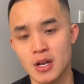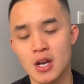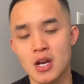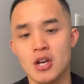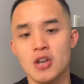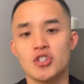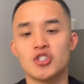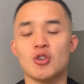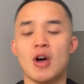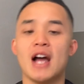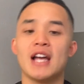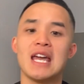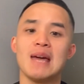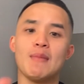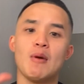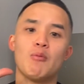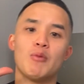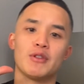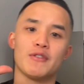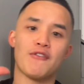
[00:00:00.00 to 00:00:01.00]
So I came
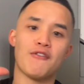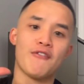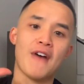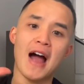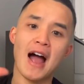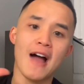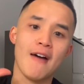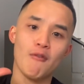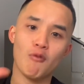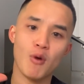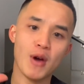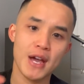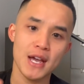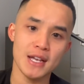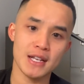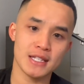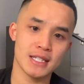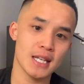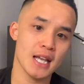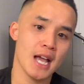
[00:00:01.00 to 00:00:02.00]
up with 5
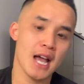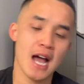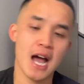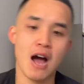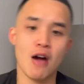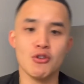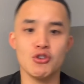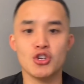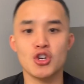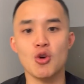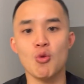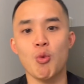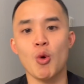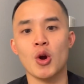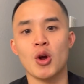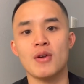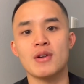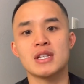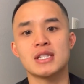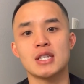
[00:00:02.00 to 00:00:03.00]
ways how you can
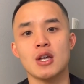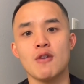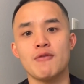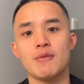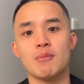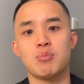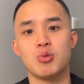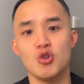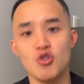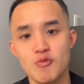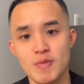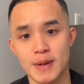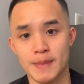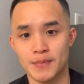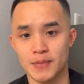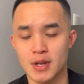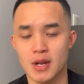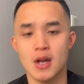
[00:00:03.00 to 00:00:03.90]
work on the self-improvement.